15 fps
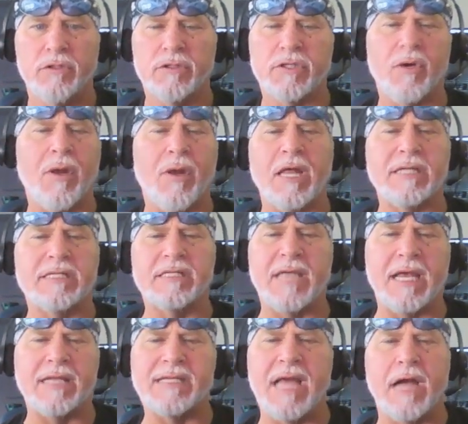So I like to
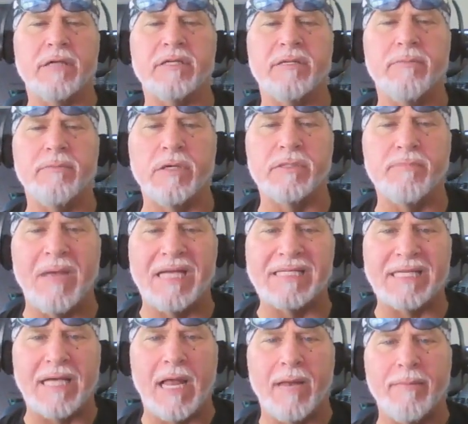take it down to the most
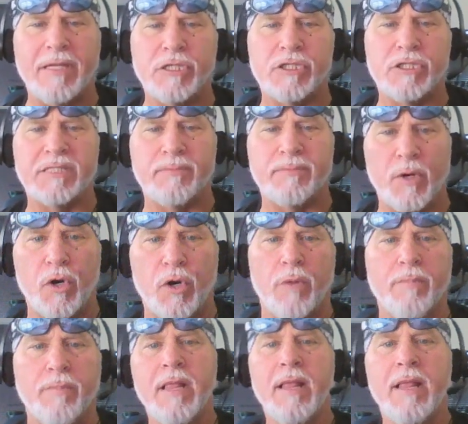basic element,
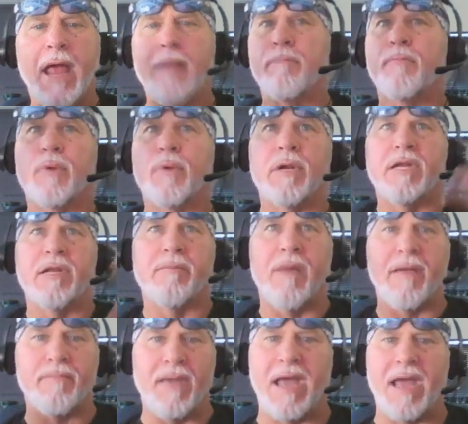sperm, and put it in
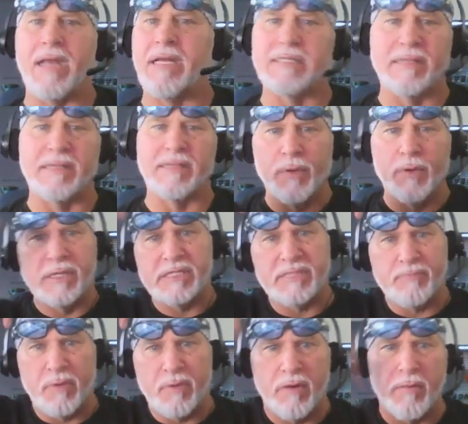my paintings and put a
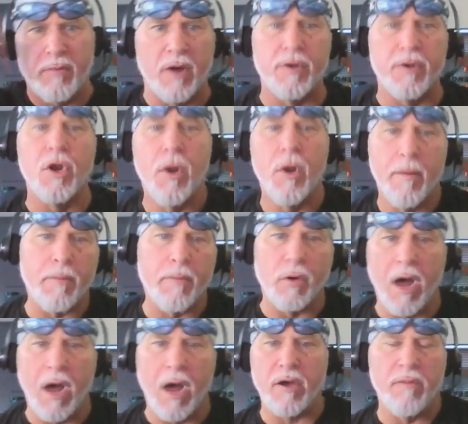sperm on
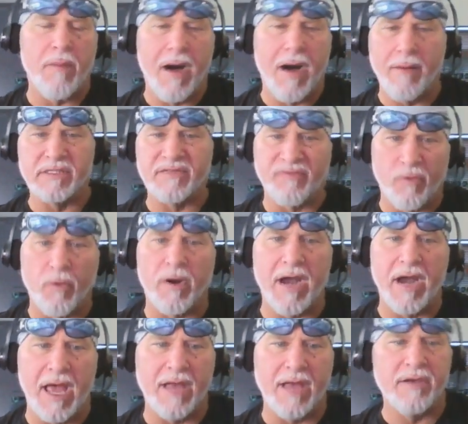Barack Obama's
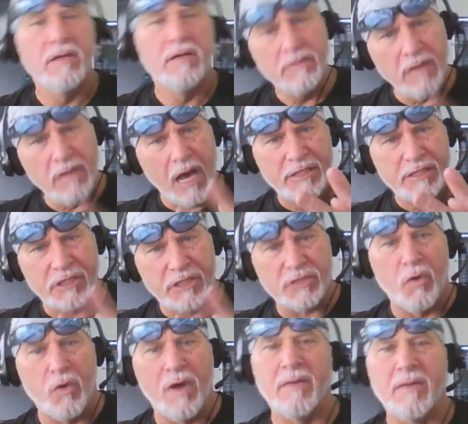forehead. Not just
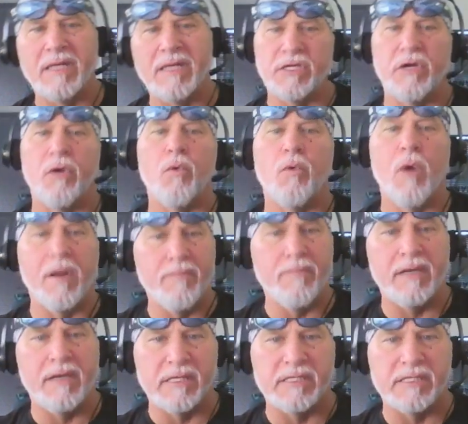one, but two, one
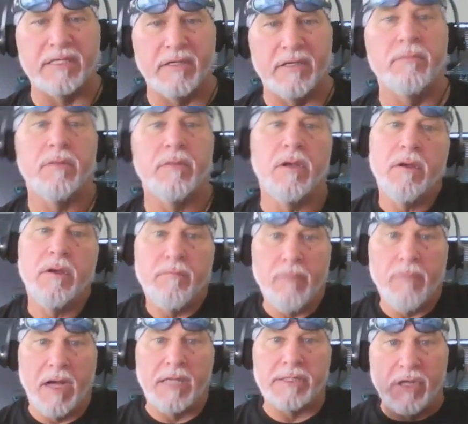being consumed
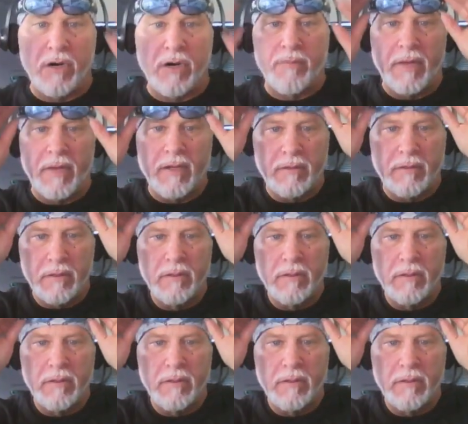by a serpent.